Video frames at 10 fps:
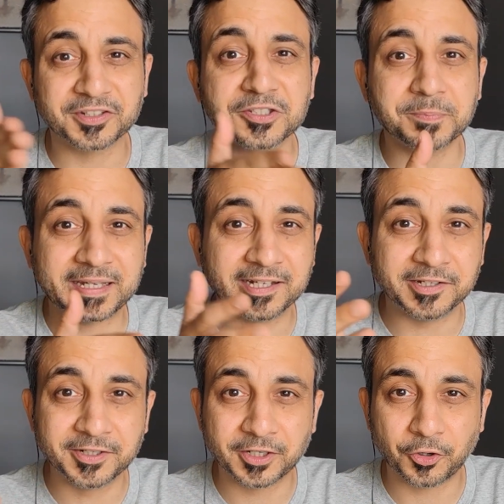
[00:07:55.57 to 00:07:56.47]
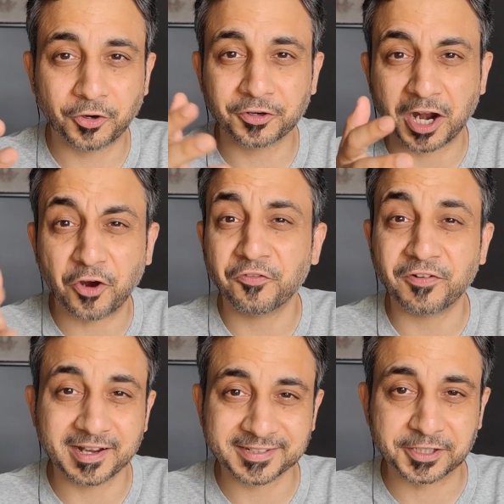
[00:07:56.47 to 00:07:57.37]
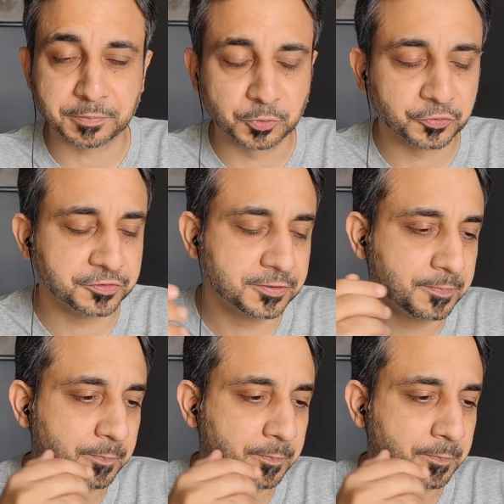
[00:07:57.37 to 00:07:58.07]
the speed or how fast it moves.